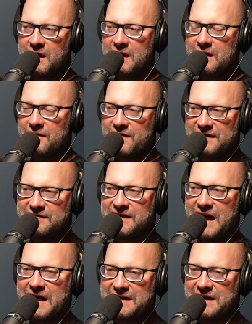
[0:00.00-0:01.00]
that's
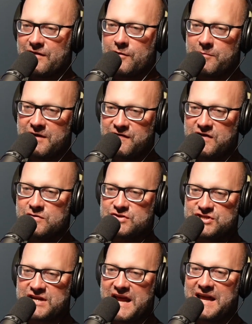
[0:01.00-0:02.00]
gotten in there. But if you
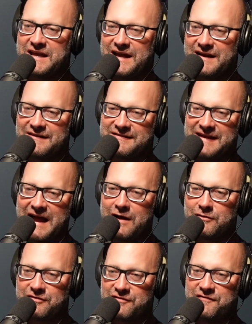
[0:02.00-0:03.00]
shake it, it
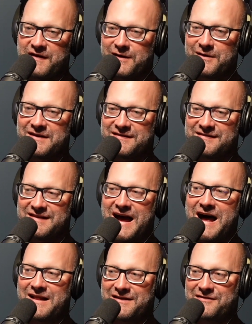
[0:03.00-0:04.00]
sounds very
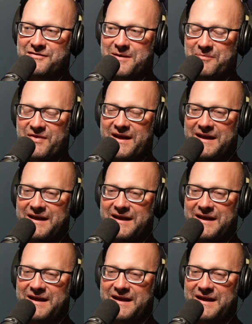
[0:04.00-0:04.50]
solid. So I'm thinking